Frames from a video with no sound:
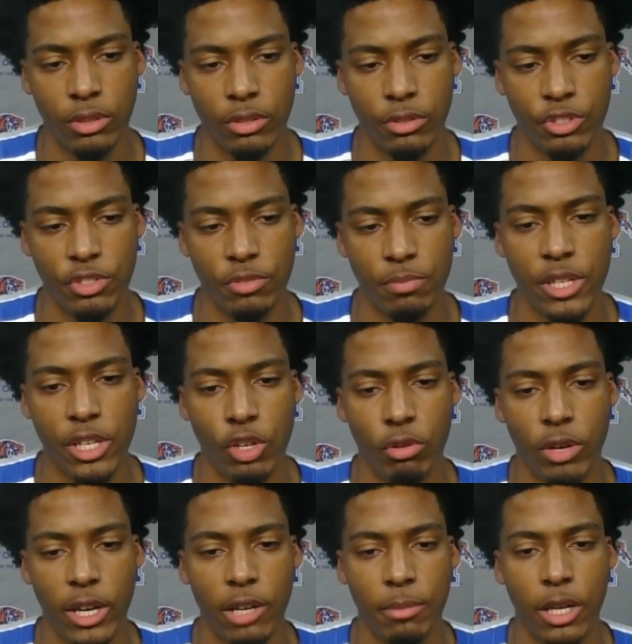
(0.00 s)
just being
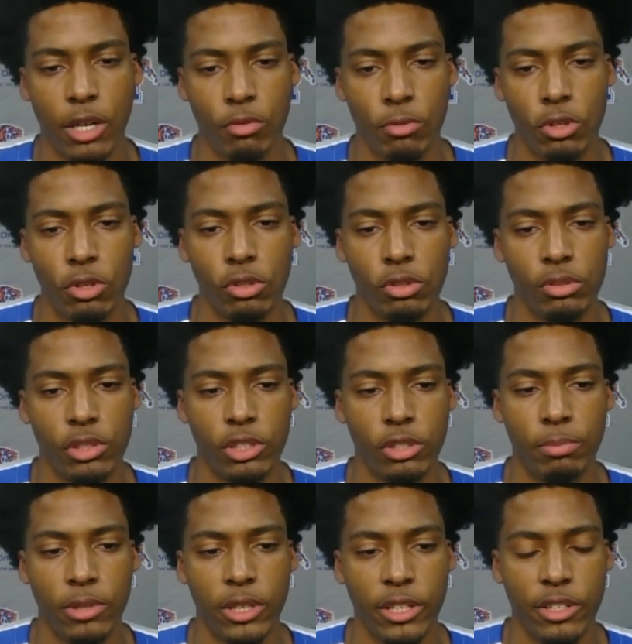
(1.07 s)
great at my role, you know,
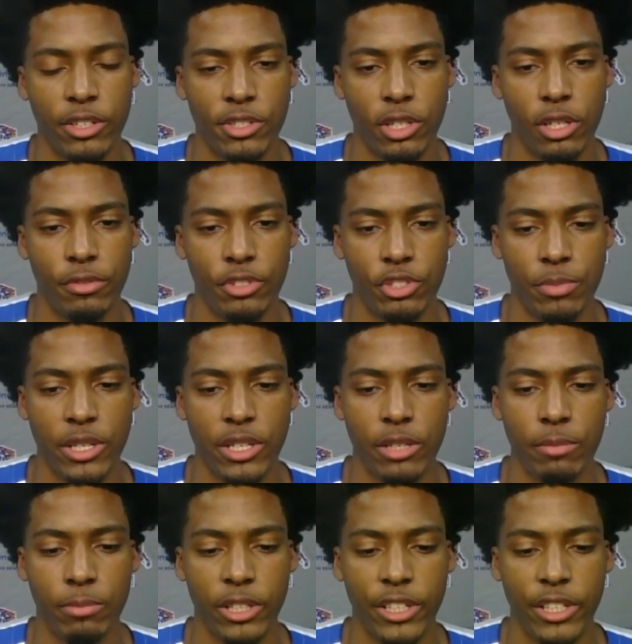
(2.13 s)
playing unselfish, making
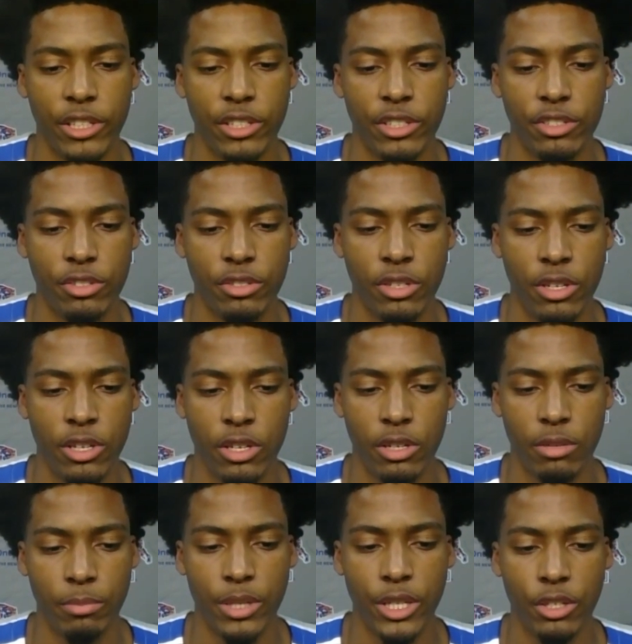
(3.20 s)
plays,
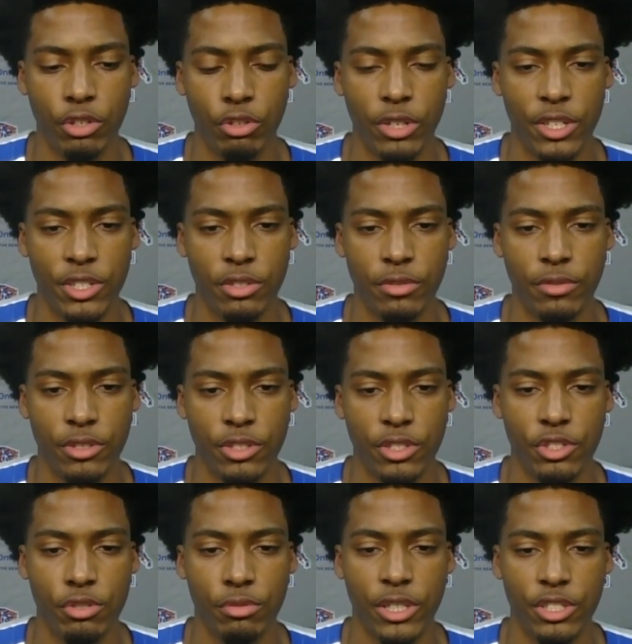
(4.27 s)
being aggressive in
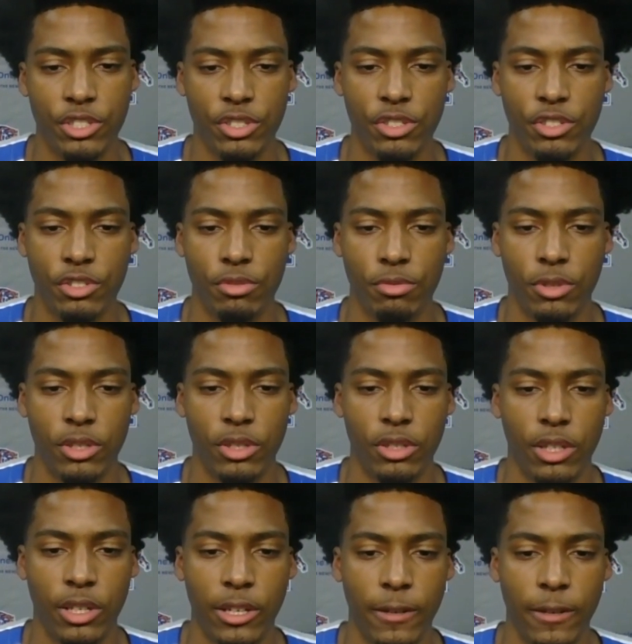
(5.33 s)
situations where,
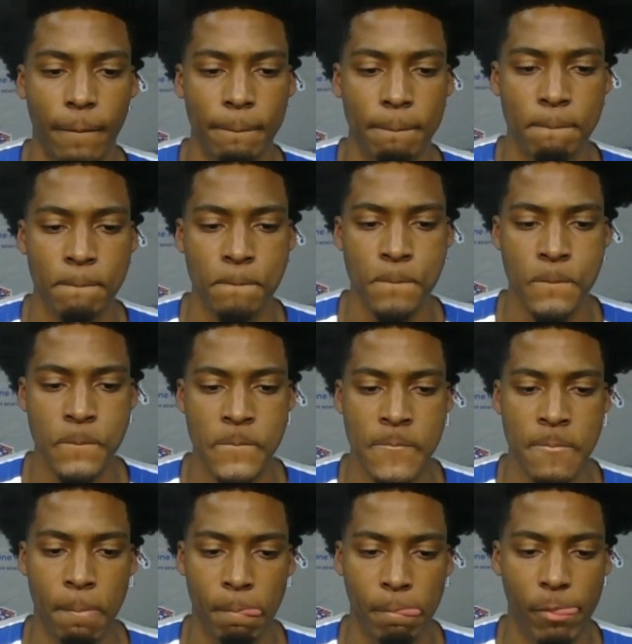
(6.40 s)
like,
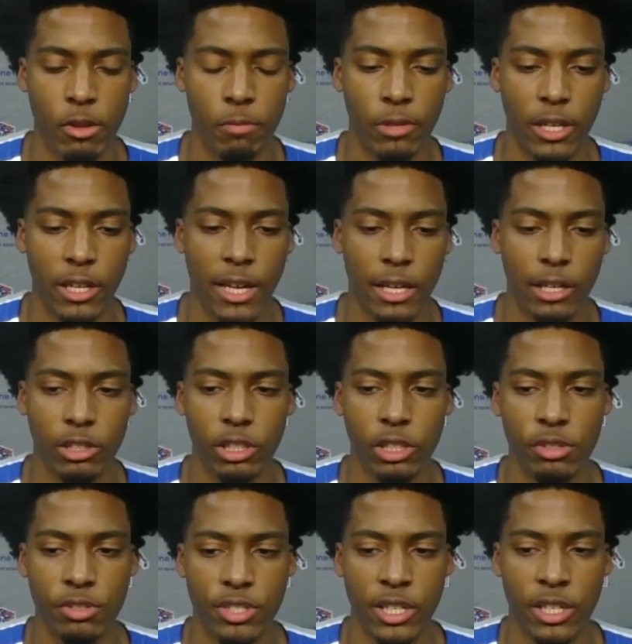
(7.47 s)
you know, playing out of
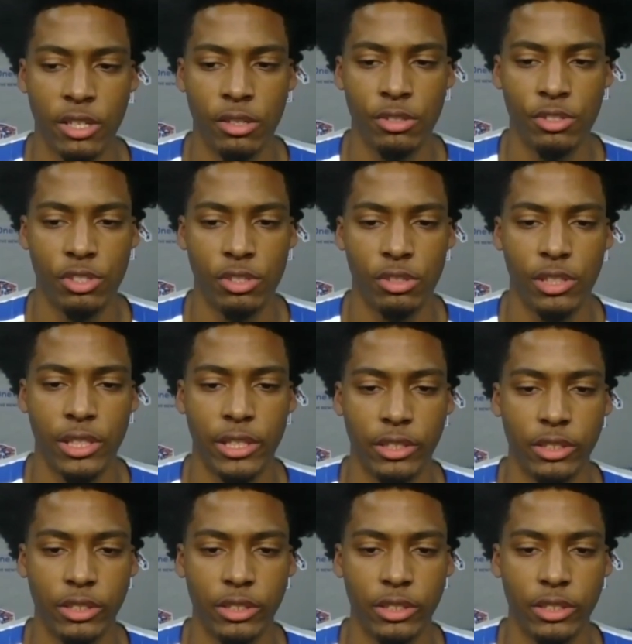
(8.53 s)
closeouts or